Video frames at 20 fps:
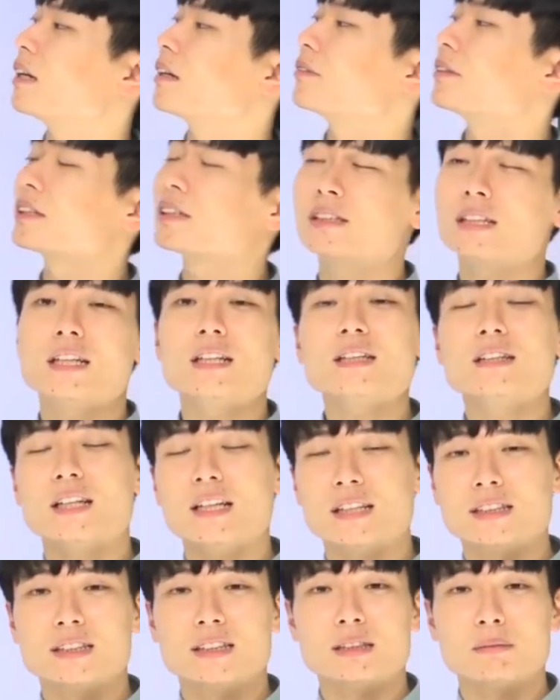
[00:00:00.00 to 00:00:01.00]
Restate
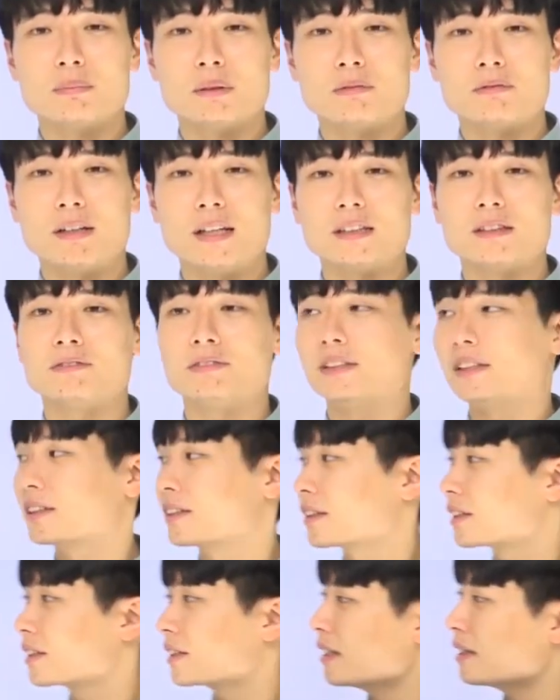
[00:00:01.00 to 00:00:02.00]
and simplify the
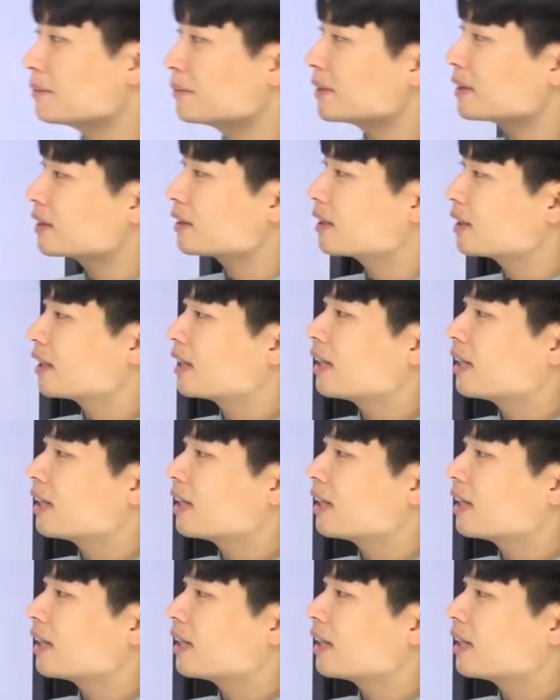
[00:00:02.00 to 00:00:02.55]
thesis statement,